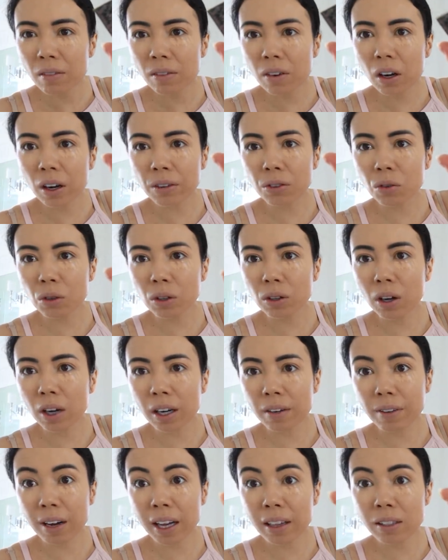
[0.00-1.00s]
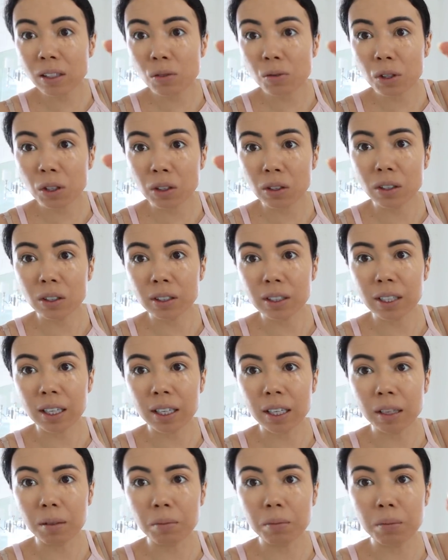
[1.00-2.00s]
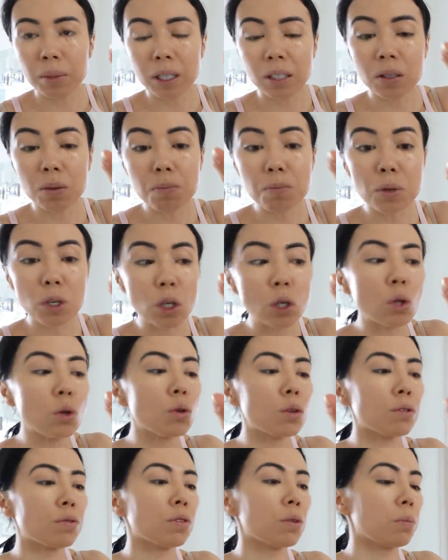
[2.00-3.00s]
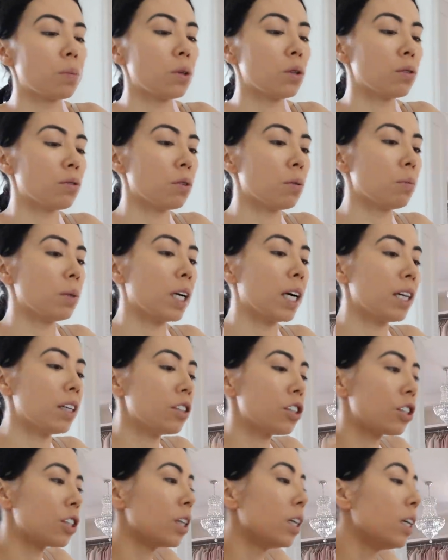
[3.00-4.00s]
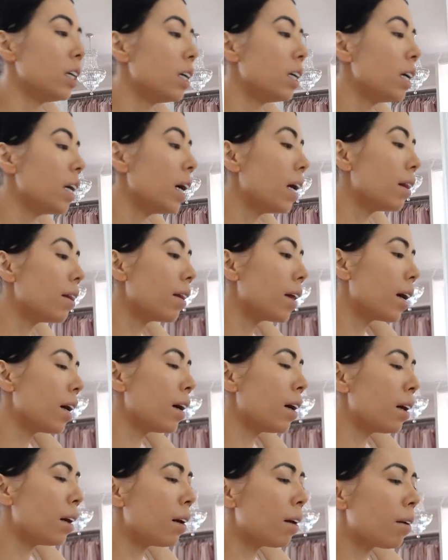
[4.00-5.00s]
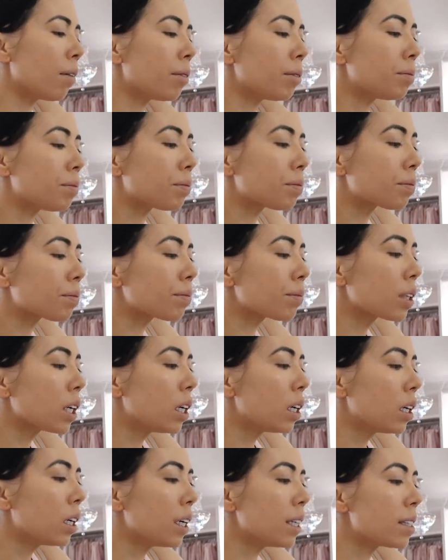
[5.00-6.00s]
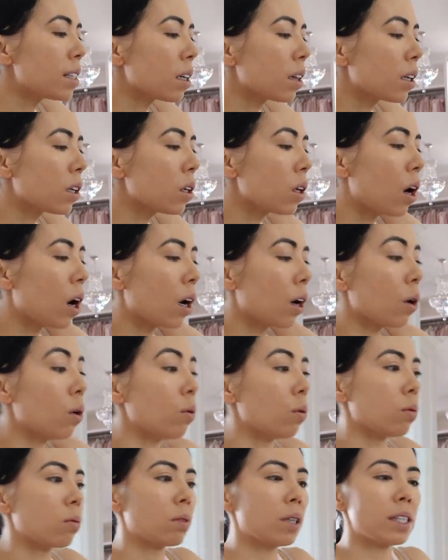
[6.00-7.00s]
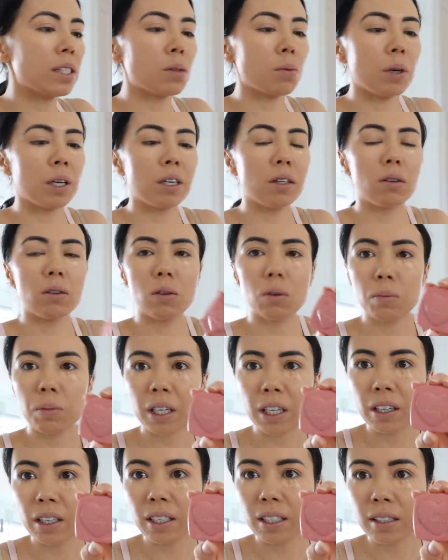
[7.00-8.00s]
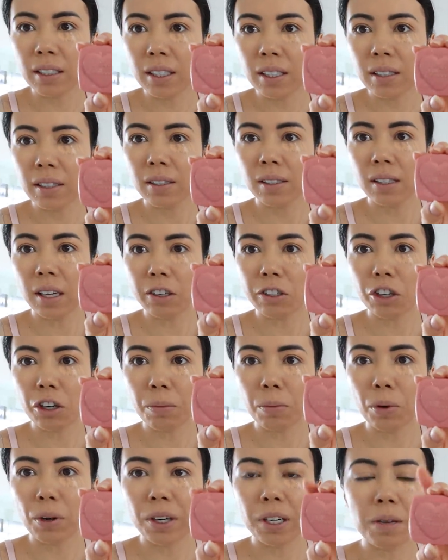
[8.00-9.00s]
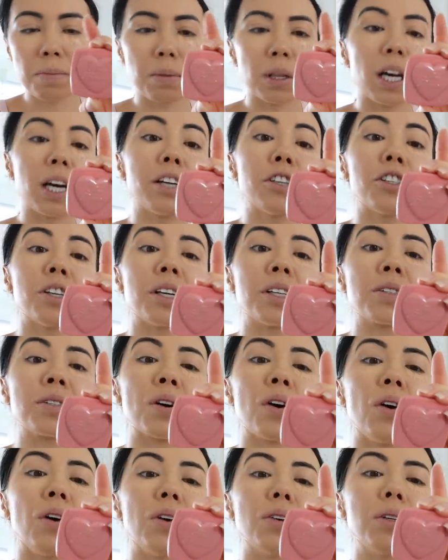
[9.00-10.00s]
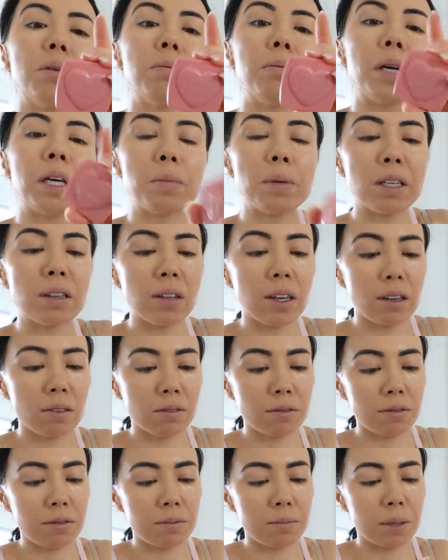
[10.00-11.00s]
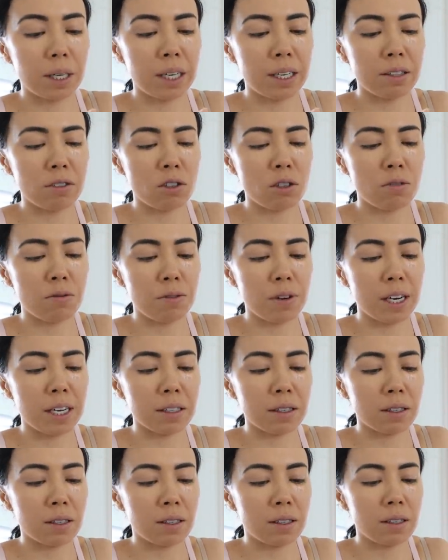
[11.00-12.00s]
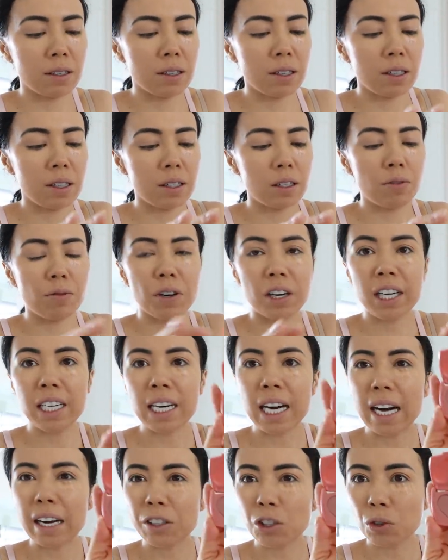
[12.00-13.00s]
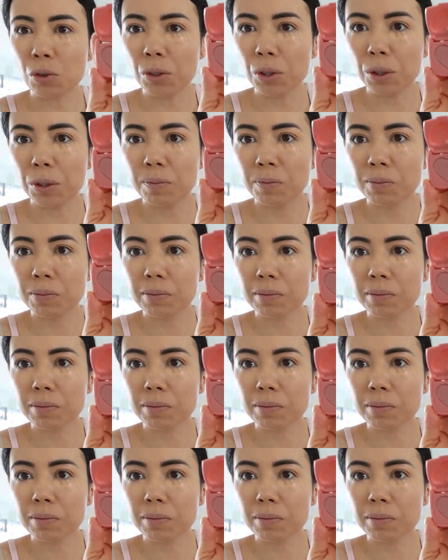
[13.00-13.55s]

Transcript: Gone through a lot. I've had this for a long time, but it's a beautiful, beautiful blush. And then it's a little hard. Oh, this one. Oh my goodness, this is such a pretty blush, and it's called Baby Love by Too Faced. It's very natural.